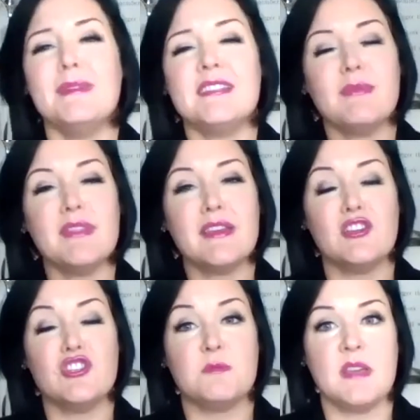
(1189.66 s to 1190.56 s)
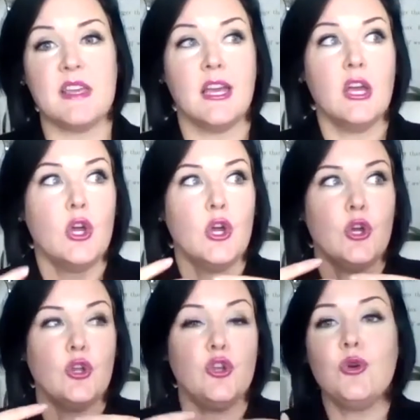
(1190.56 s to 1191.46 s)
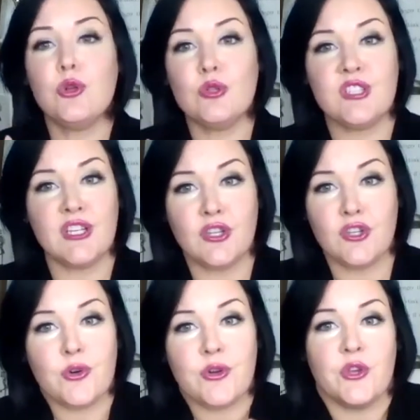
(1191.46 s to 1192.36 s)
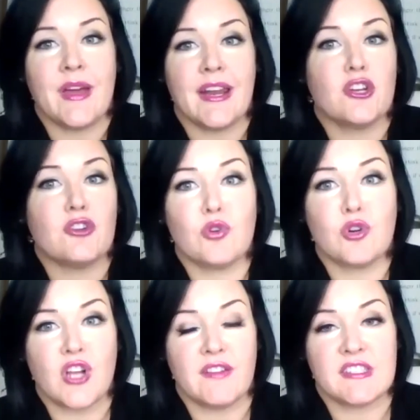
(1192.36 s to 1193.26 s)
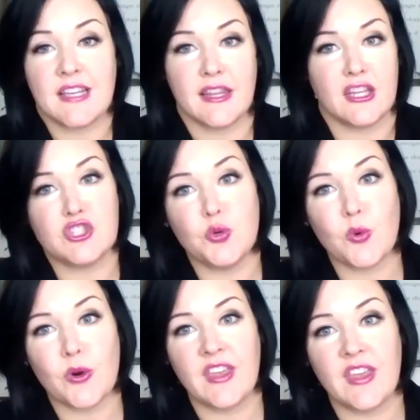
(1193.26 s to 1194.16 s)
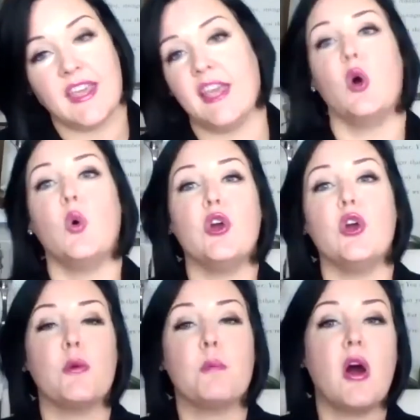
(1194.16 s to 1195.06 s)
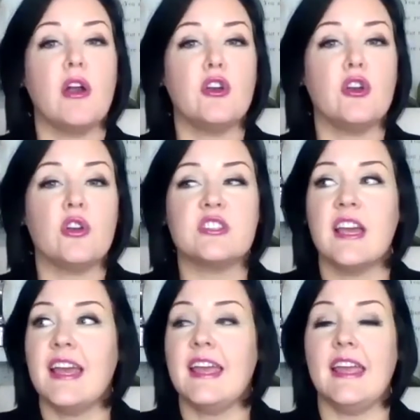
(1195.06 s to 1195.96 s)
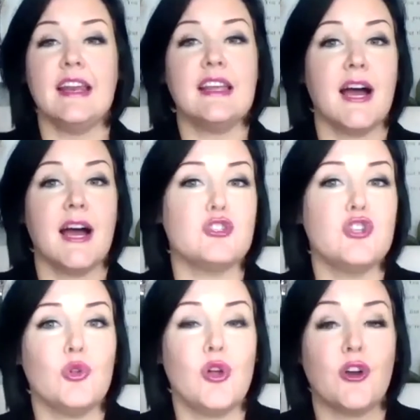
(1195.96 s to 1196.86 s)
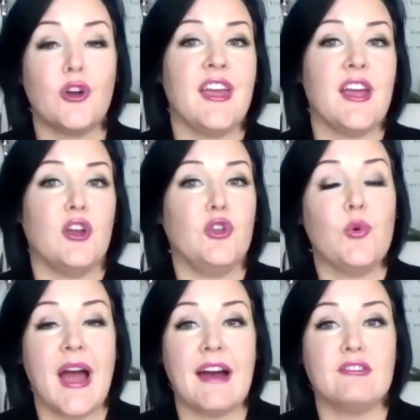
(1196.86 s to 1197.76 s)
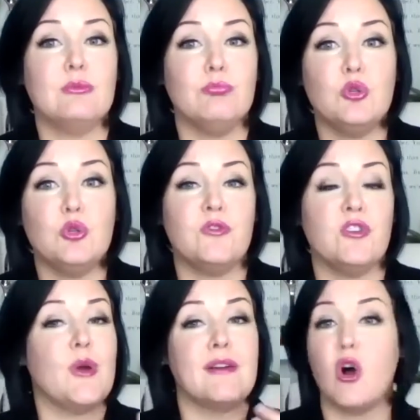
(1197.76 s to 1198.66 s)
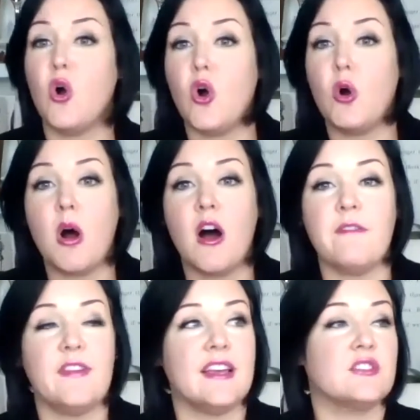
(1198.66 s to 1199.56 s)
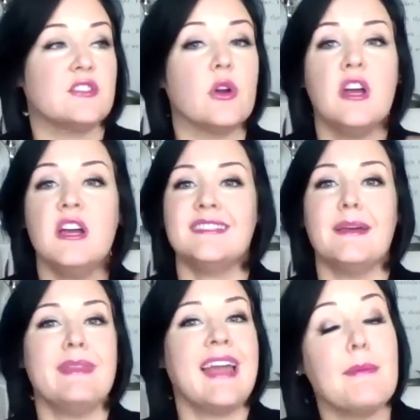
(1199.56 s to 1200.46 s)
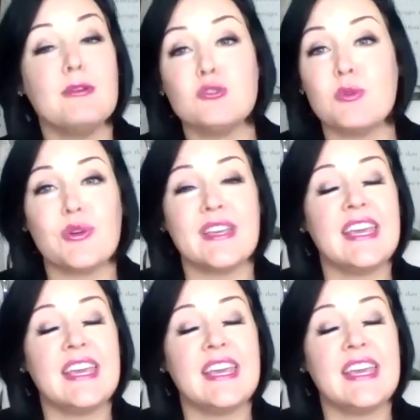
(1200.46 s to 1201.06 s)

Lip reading: but some of them can just be you losing, you getting a divorce all of a sudden that you weren't thinking, or your partner's income is no longer there and you have to move and you have a home office, or something happens with your